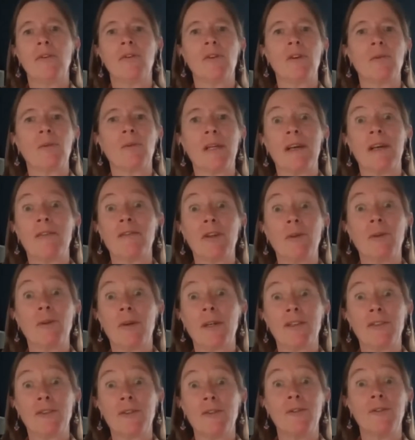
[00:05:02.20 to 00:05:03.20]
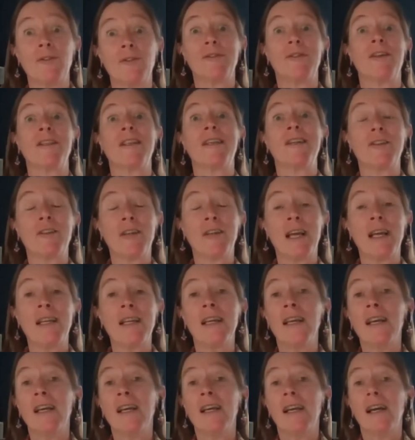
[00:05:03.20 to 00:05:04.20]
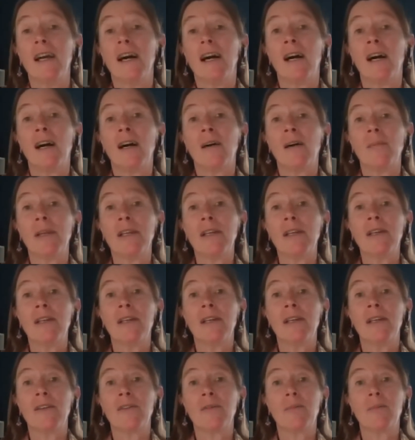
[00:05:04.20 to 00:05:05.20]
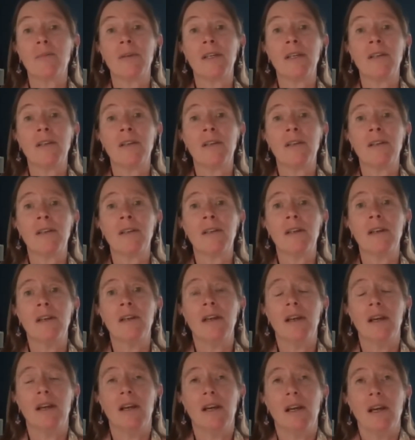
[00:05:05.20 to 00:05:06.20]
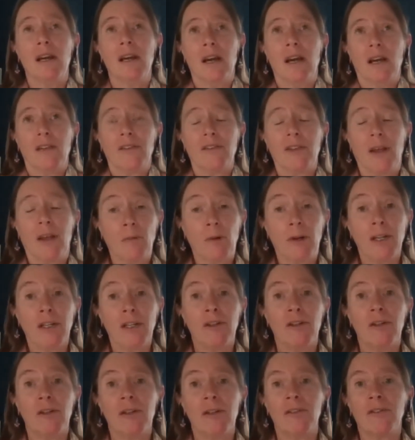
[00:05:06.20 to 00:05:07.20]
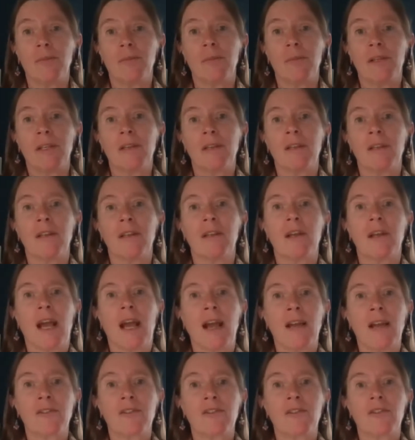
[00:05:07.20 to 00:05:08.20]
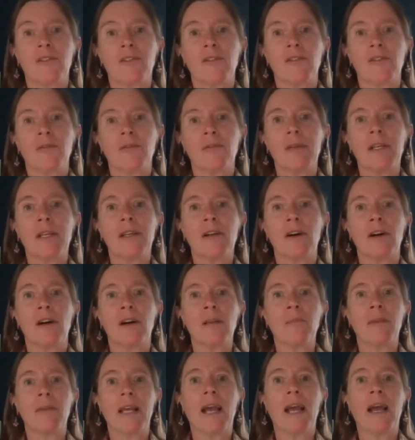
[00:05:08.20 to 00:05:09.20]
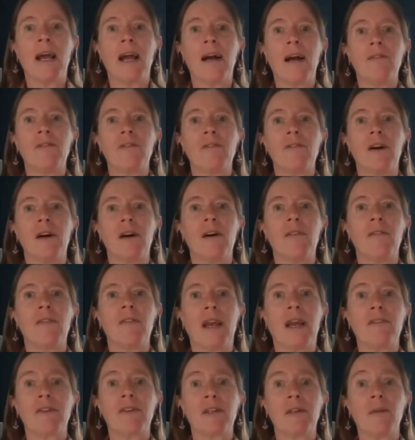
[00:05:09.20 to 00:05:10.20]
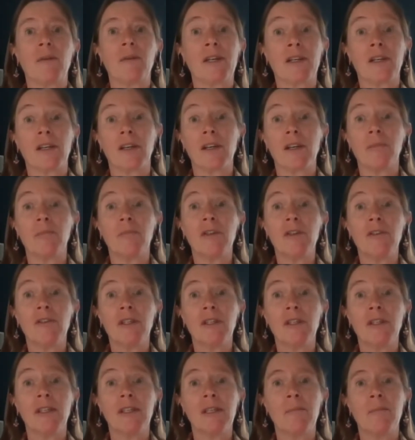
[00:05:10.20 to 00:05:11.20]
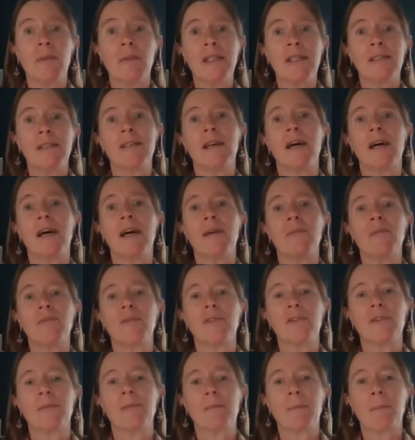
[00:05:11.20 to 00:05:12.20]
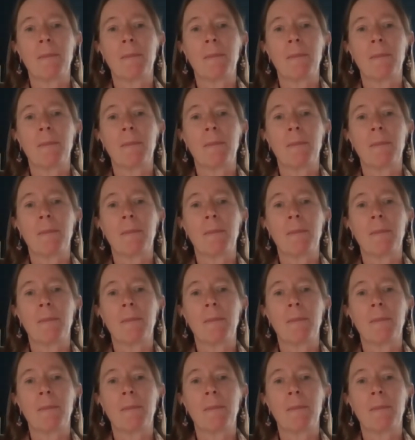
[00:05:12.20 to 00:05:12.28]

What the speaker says: or whatever you want to on the internet. He has been someone who has been asked to speak on behalf of the African-American community many times.